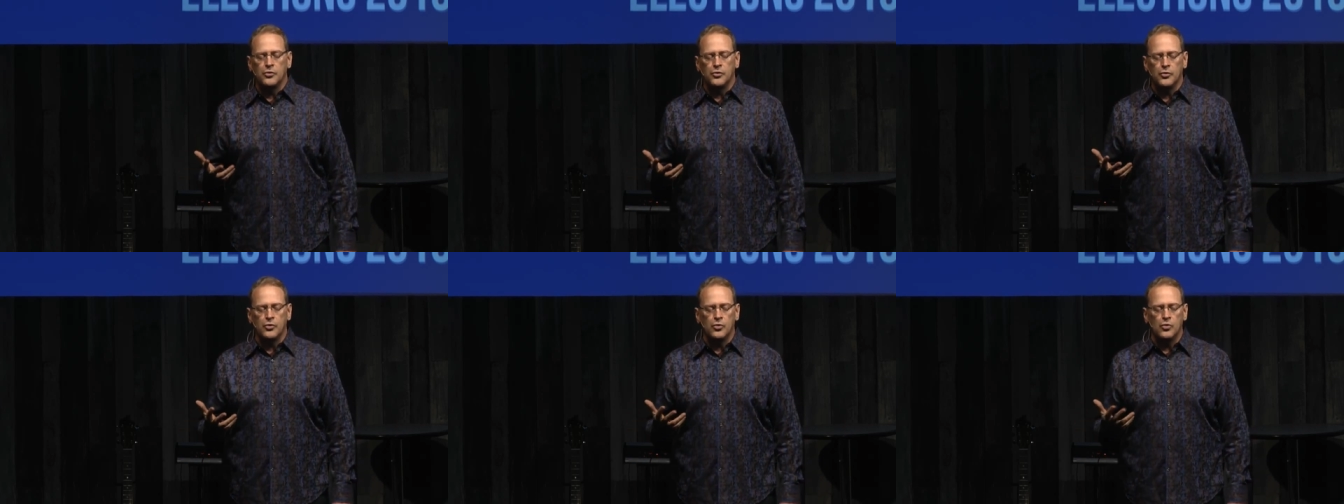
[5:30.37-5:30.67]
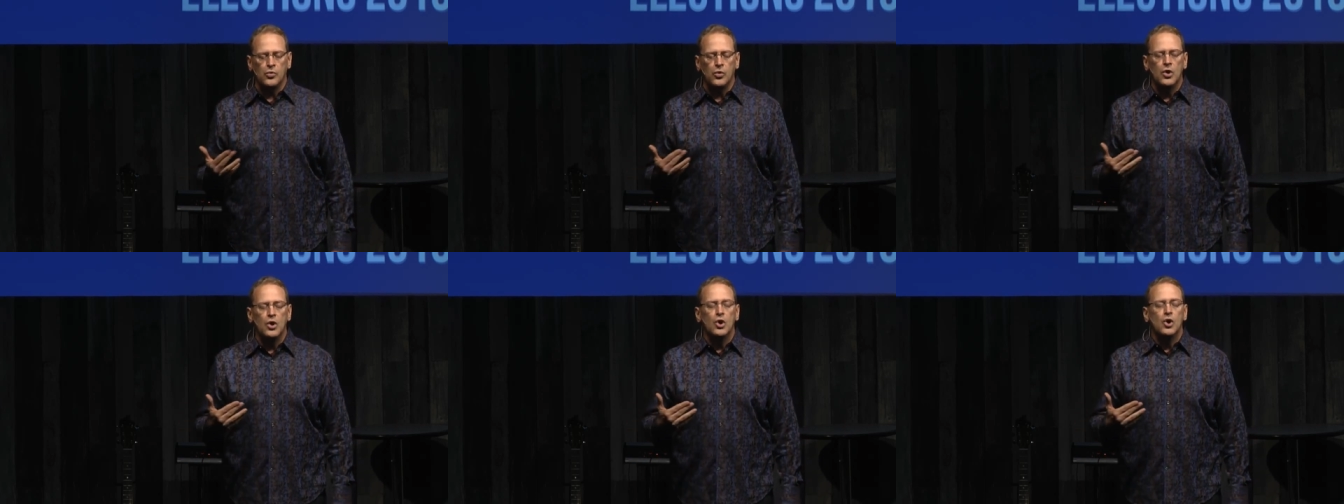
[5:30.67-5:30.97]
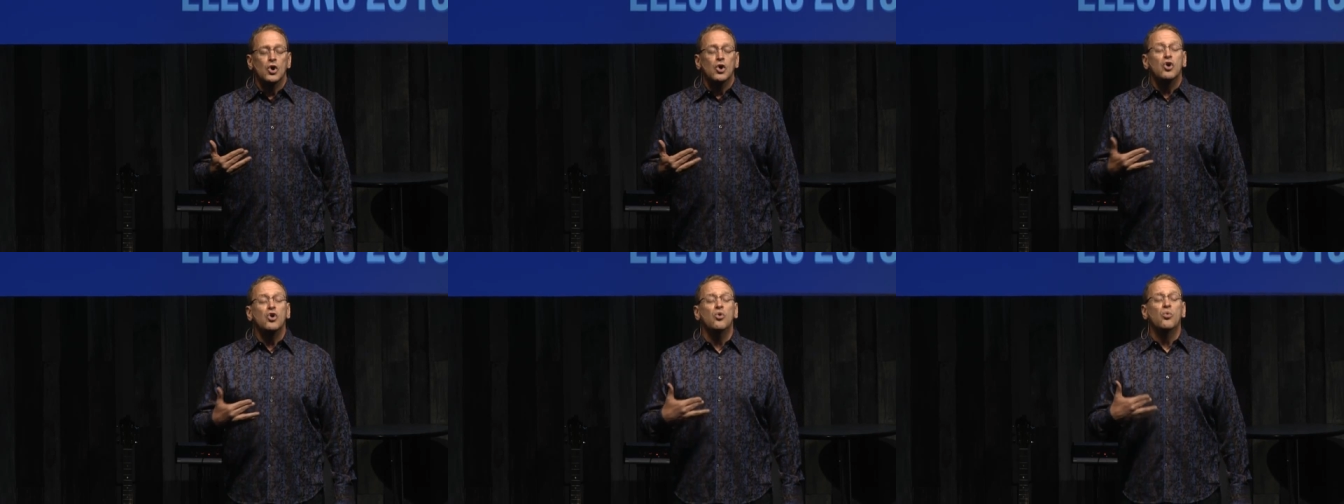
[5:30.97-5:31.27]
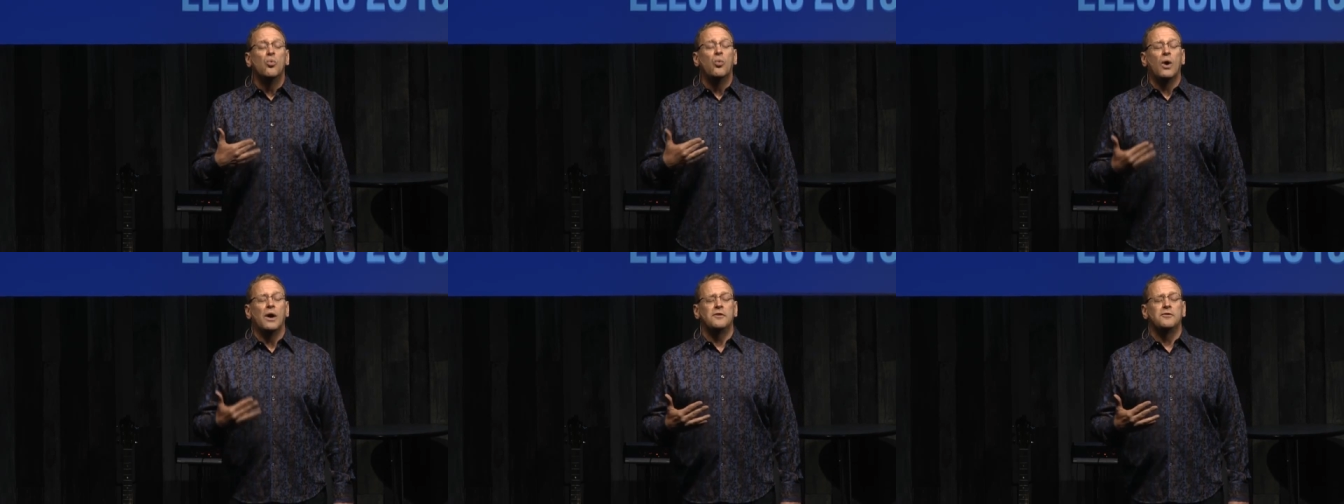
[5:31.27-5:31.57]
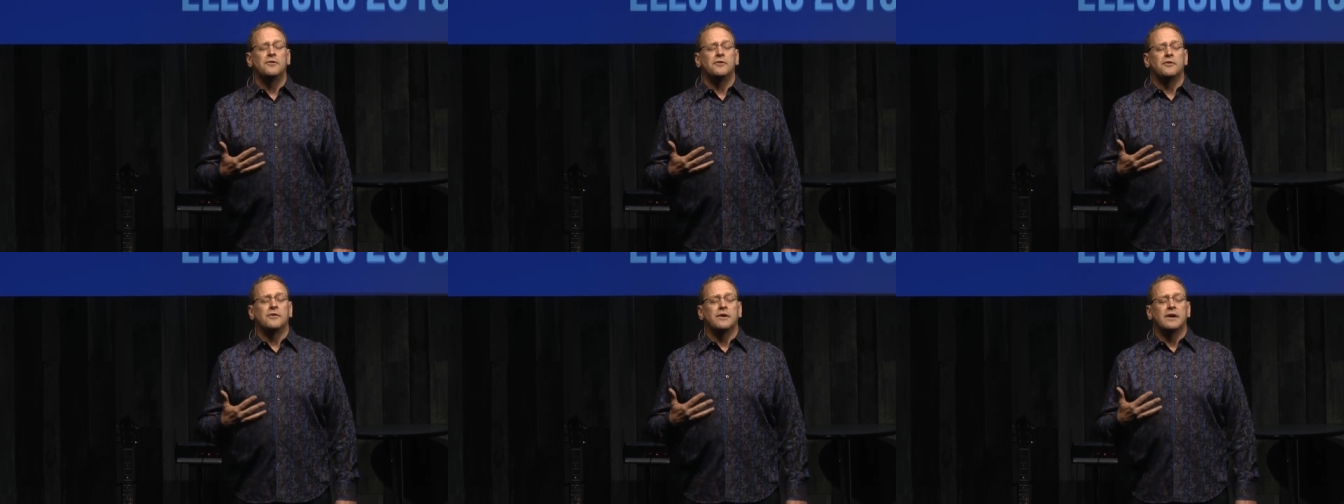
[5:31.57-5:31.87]
who, who
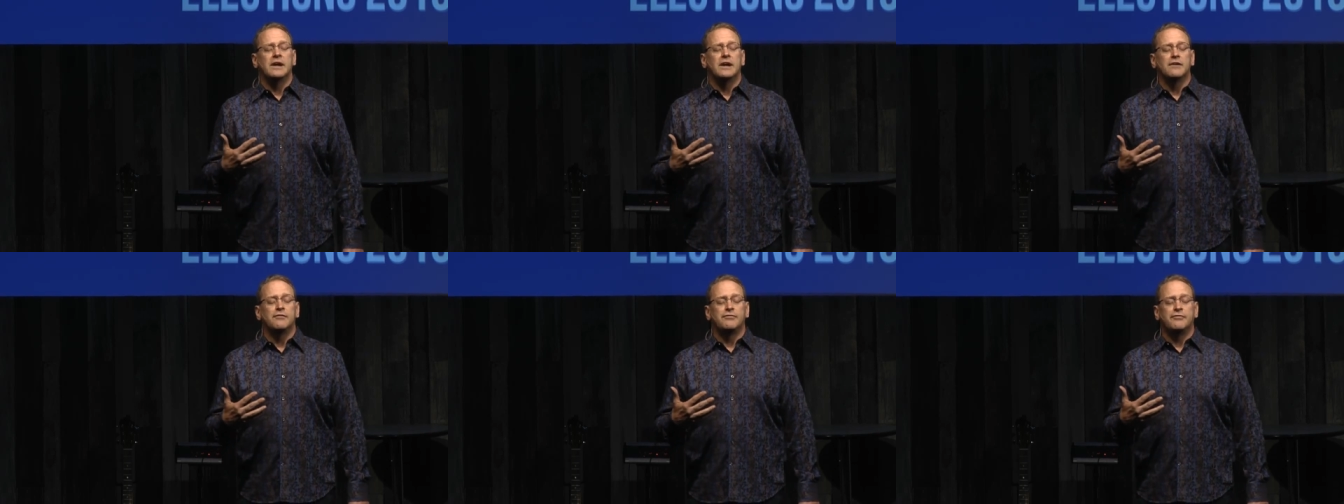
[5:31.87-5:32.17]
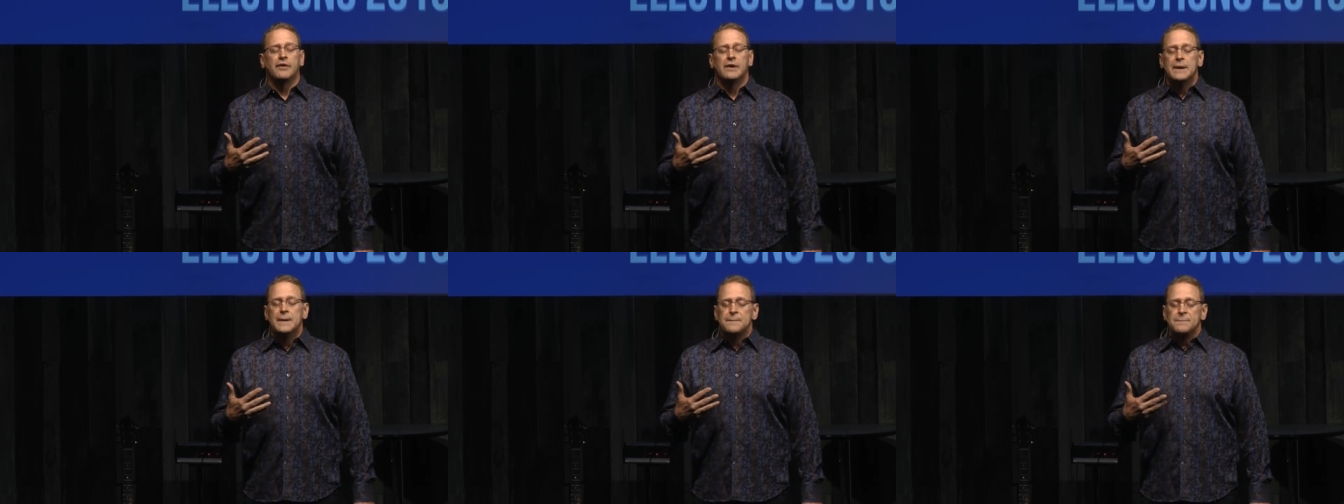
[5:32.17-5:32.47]
wonder if,